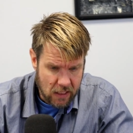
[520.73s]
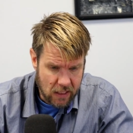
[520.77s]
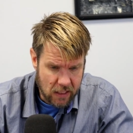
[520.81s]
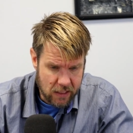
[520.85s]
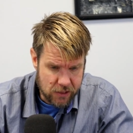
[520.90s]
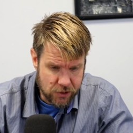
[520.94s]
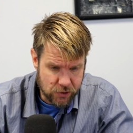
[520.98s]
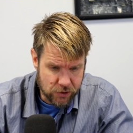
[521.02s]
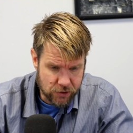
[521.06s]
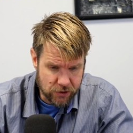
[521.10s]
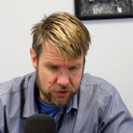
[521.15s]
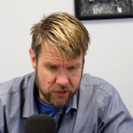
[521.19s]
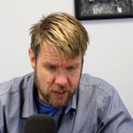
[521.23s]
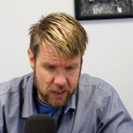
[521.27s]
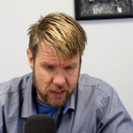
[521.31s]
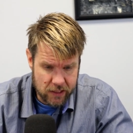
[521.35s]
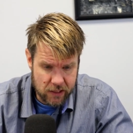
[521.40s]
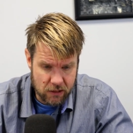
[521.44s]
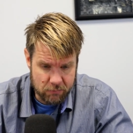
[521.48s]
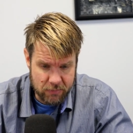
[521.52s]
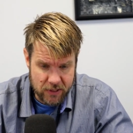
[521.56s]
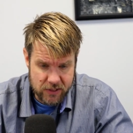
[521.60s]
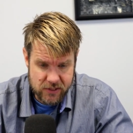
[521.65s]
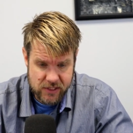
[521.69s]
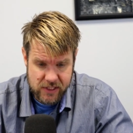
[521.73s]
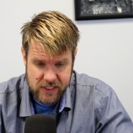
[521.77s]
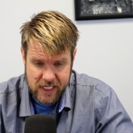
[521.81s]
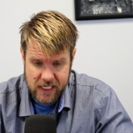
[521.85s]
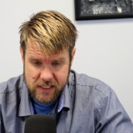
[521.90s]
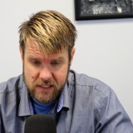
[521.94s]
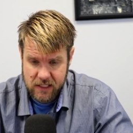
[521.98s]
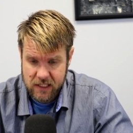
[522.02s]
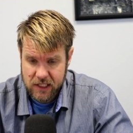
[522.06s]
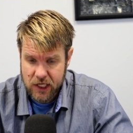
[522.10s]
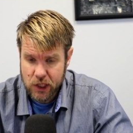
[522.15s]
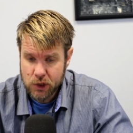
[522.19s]
Your business
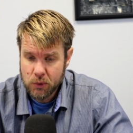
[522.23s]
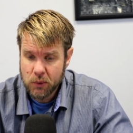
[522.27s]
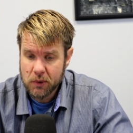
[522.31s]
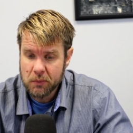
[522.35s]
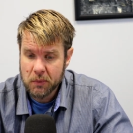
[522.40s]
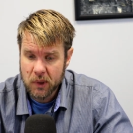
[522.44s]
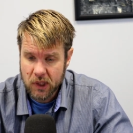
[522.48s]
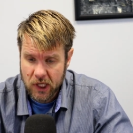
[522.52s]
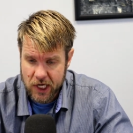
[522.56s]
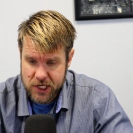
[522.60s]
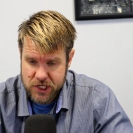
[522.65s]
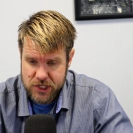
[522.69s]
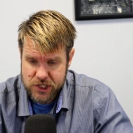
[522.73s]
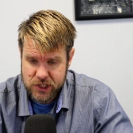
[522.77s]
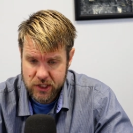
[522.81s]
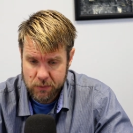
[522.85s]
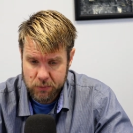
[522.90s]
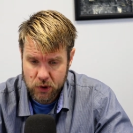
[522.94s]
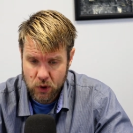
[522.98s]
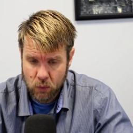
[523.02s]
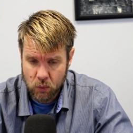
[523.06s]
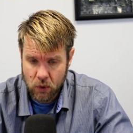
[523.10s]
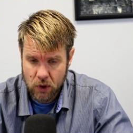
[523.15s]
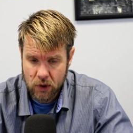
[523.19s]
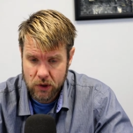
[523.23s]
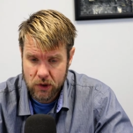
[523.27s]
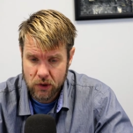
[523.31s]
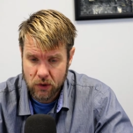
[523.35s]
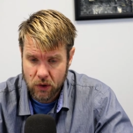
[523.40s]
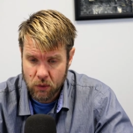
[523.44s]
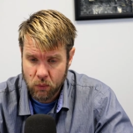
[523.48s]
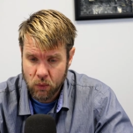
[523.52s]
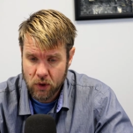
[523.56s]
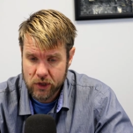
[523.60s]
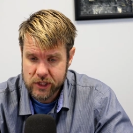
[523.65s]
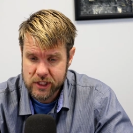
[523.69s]
has a continuing relationship with the worker,
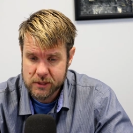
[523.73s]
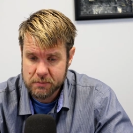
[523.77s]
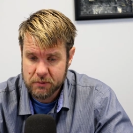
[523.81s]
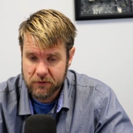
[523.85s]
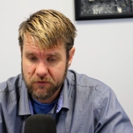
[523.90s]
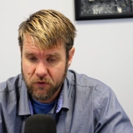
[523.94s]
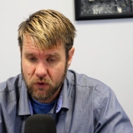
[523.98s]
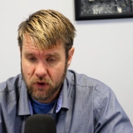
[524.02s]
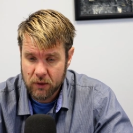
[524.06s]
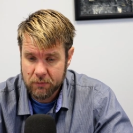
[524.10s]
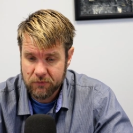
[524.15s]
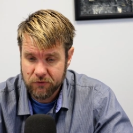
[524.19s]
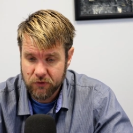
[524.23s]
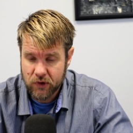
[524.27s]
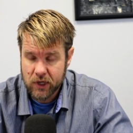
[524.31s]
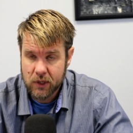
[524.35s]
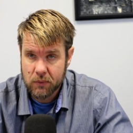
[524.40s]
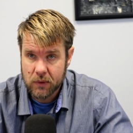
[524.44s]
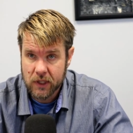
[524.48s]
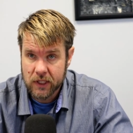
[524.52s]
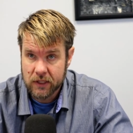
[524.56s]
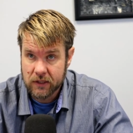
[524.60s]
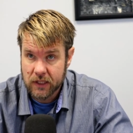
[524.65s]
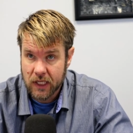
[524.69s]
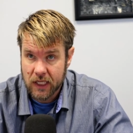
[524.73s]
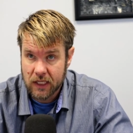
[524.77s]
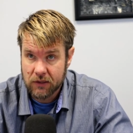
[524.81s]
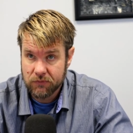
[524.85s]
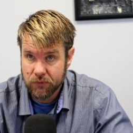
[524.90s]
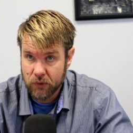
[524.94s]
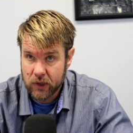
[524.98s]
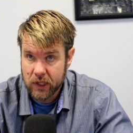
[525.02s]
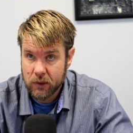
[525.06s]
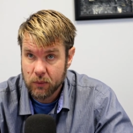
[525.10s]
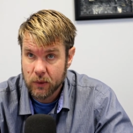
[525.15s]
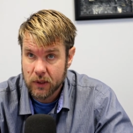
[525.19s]
or workers perform
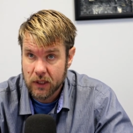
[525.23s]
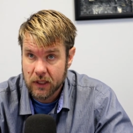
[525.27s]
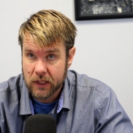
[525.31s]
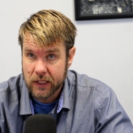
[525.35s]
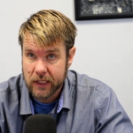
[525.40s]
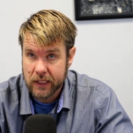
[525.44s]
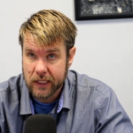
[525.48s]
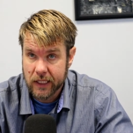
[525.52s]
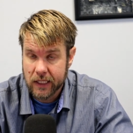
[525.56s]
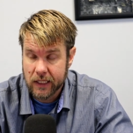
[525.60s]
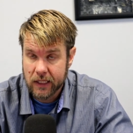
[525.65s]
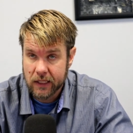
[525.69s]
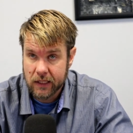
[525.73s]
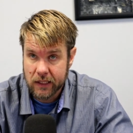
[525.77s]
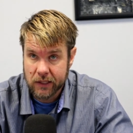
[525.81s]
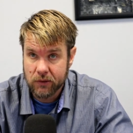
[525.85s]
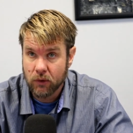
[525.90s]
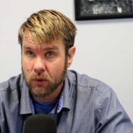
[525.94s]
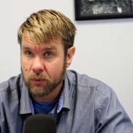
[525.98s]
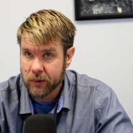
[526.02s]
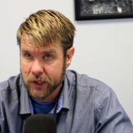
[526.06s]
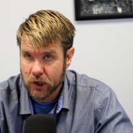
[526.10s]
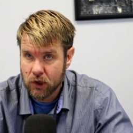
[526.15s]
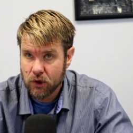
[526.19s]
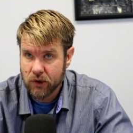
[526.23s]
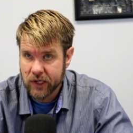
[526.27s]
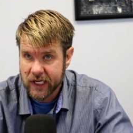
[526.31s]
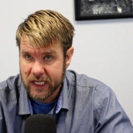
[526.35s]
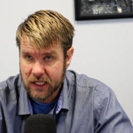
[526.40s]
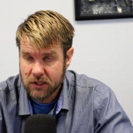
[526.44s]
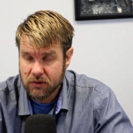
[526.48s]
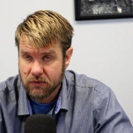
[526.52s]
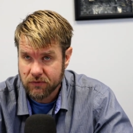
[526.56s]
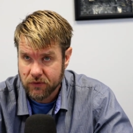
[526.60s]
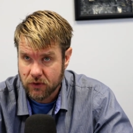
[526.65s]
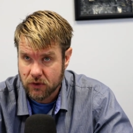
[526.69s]
frequently or recurring
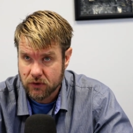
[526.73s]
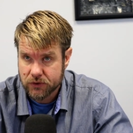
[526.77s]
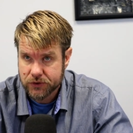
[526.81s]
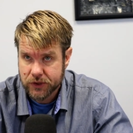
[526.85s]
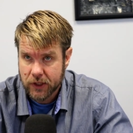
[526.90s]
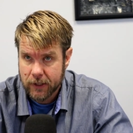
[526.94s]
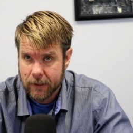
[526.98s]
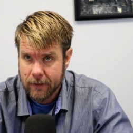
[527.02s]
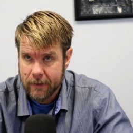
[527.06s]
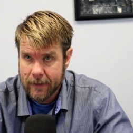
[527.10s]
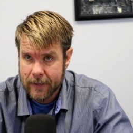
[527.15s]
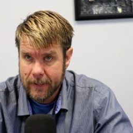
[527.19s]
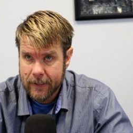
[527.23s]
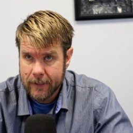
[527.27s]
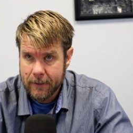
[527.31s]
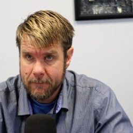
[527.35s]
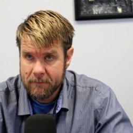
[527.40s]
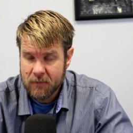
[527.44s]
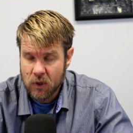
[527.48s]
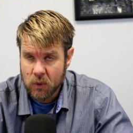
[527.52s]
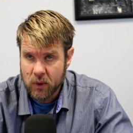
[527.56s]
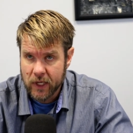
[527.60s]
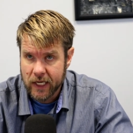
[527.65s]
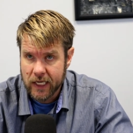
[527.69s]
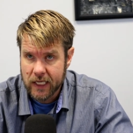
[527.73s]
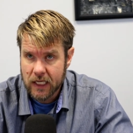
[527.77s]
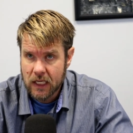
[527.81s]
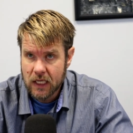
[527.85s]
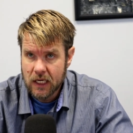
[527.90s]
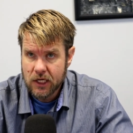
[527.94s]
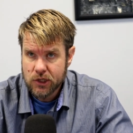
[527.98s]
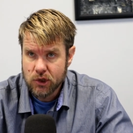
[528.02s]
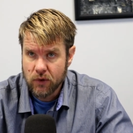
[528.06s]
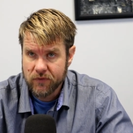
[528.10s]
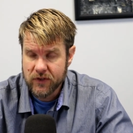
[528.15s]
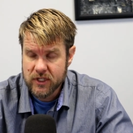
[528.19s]
intervals. Okay,
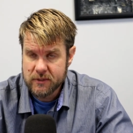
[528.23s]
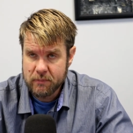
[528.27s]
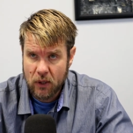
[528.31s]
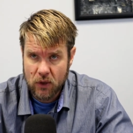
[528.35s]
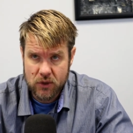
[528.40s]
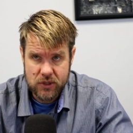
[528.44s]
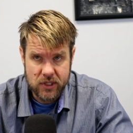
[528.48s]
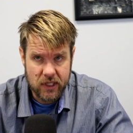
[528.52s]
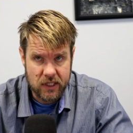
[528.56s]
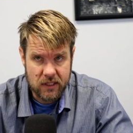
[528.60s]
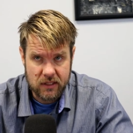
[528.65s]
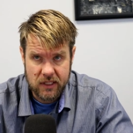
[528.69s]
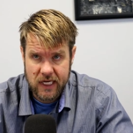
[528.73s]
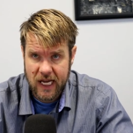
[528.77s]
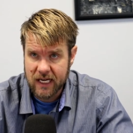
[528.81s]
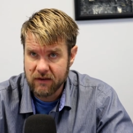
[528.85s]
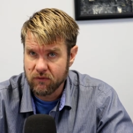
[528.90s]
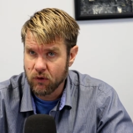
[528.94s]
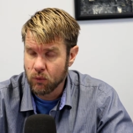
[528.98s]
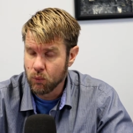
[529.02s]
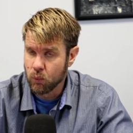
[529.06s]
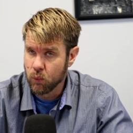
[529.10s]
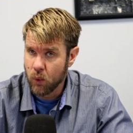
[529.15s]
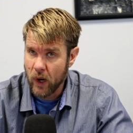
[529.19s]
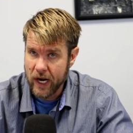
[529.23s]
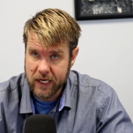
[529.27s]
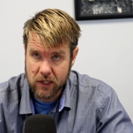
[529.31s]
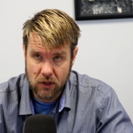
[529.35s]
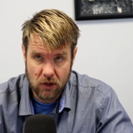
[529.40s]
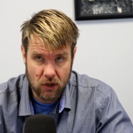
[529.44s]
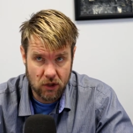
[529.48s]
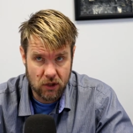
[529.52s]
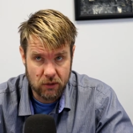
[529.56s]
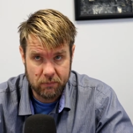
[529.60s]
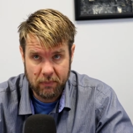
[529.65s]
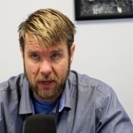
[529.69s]
so if this person is kind of a
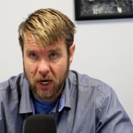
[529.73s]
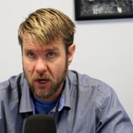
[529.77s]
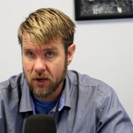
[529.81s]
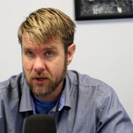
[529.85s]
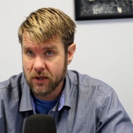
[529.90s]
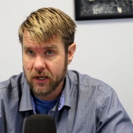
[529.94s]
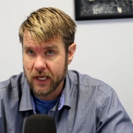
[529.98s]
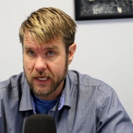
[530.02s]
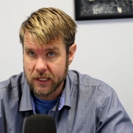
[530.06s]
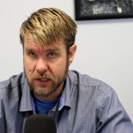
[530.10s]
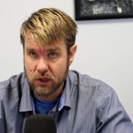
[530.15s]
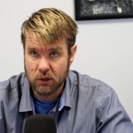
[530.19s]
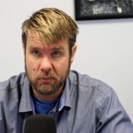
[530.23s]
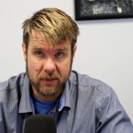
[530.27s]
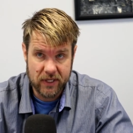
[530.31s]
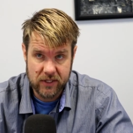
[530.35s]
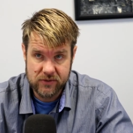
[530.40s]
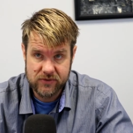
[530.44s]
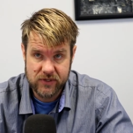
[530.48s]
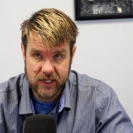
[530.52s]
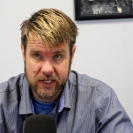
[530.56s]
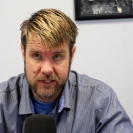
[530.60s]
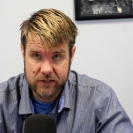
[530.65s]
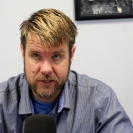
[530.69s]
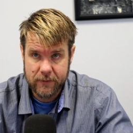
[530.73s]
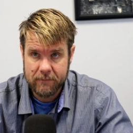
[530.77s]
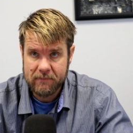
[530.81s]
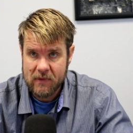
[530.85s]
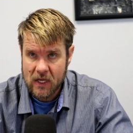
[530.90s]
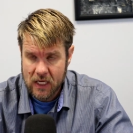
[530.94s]
regular part in your business,